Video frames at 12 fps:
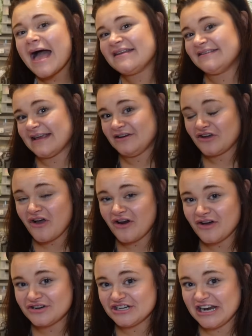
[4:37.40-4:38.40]
designed a
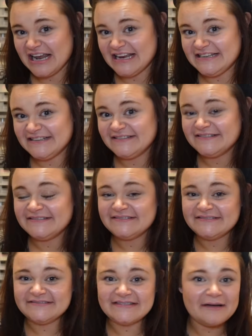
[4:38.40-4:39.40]
collage kit.
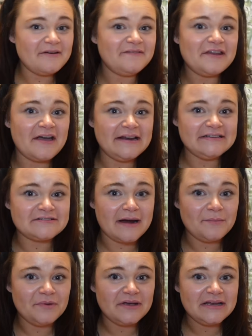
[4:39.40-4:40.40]
Now, if you're not into
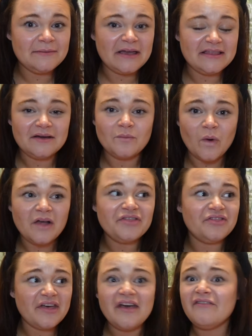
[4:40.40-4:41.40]
scrapbooking, you might think,
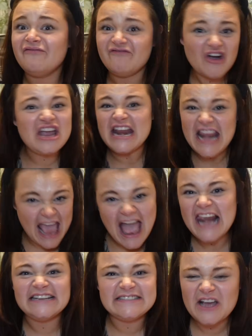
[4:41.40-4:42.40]
what the fucking
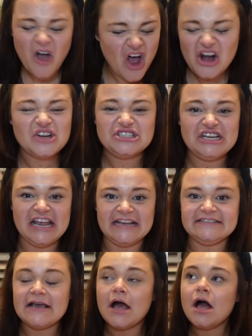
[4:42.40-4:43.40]
hell is a collage
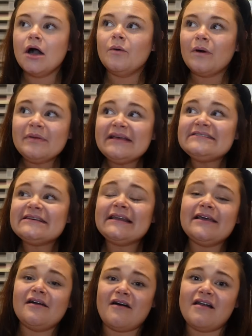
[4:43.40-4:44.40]
kit? Well,
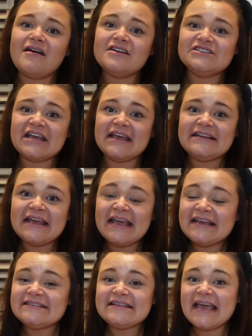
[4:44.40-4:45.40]
basically, a collage kit
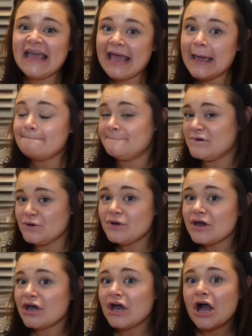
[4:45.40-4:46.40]
is a
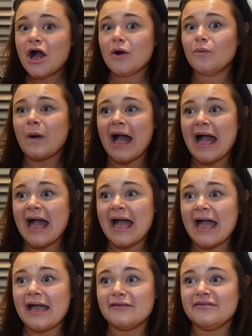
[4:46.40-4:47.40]
book
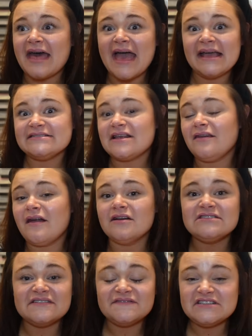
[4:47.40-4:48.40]
where there is
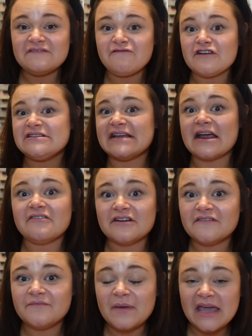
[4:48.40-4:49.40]
lots of different
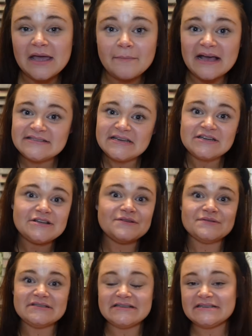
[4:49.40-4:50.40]
decorative papers you can
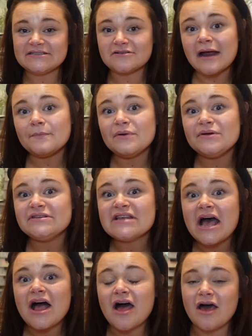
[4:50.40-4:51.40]
use in your scrapbooks,
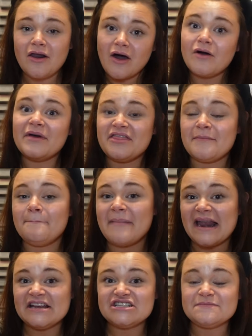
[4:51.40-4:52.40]
along with
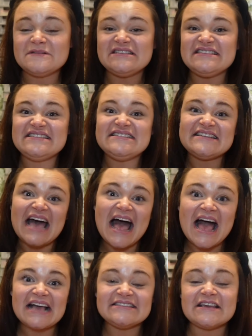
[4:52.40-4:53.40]
embellishments and
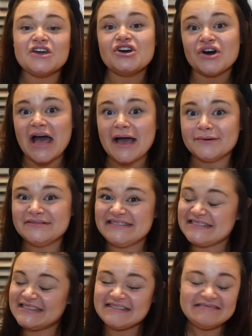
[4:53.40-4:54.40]
tags and
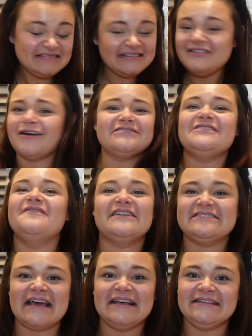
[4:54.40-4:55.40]
cutouts and lots of
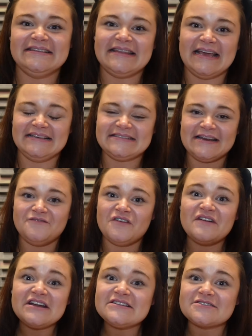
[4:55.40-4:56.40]
exciting things. And if
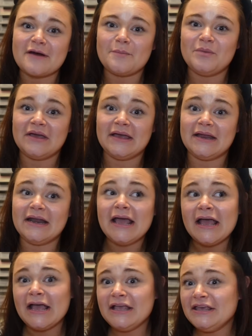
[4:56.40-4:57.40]
you're into scrapbooking,
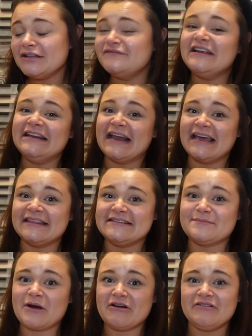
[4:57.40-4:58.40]
you'll really like
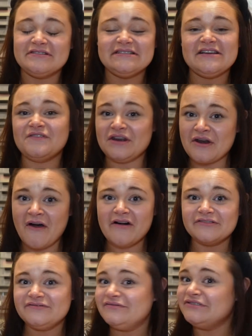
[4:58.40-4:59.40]
this product. If you're
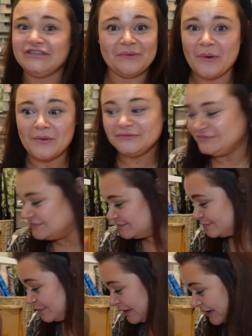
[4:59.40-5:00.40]
not, you won't.
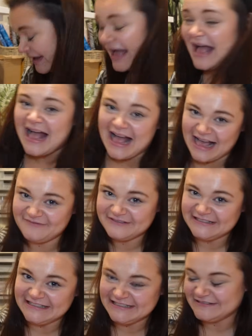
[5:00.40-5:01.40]
But I have
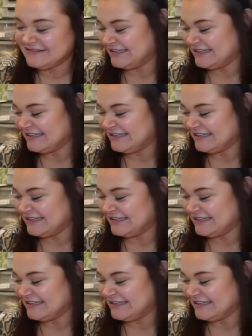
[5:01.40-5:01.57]
one to show